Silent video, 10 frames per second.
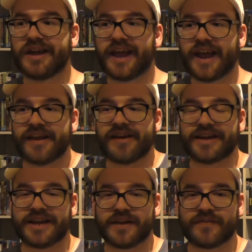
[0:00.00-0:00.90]
hey, I
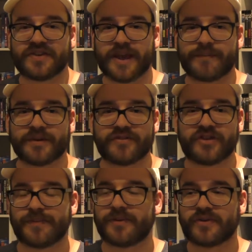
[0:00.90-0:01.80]
can get it for 10 bucks
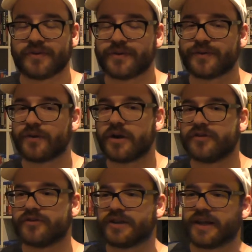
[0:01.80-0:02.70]
cheaper. So I got it for
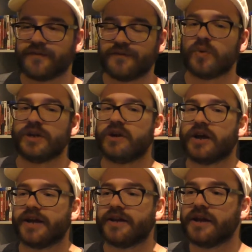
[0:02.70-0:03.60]

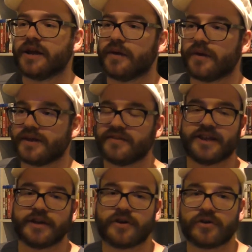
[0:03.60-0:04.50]
$149.
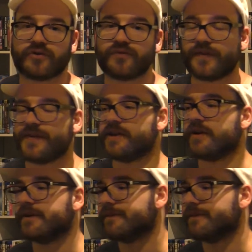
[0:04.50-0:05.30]
Instead of 159.